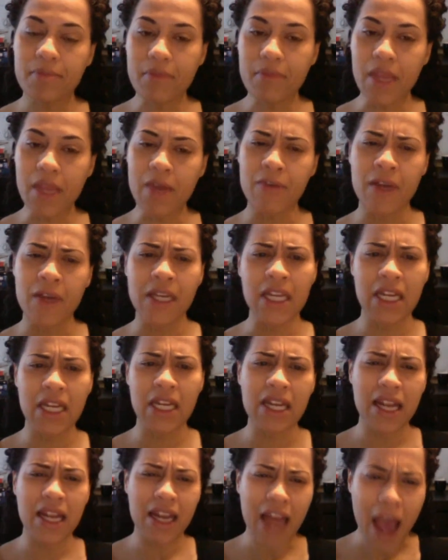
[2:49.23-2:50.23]
if I
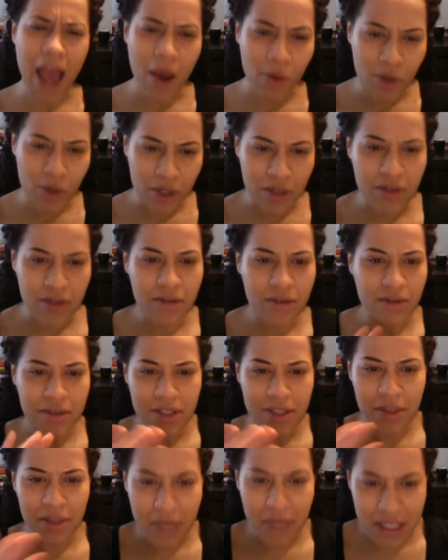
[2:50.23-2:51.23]
needed an hour
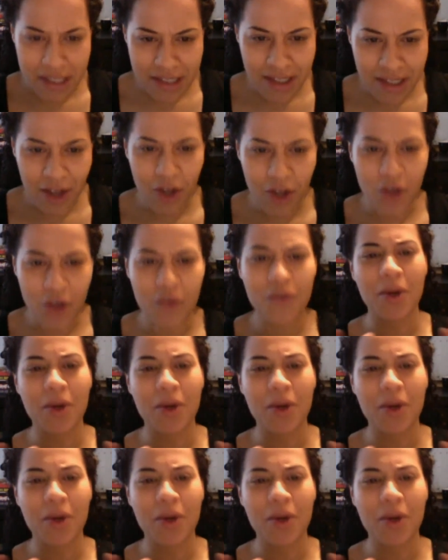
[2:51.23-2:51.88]
to myself,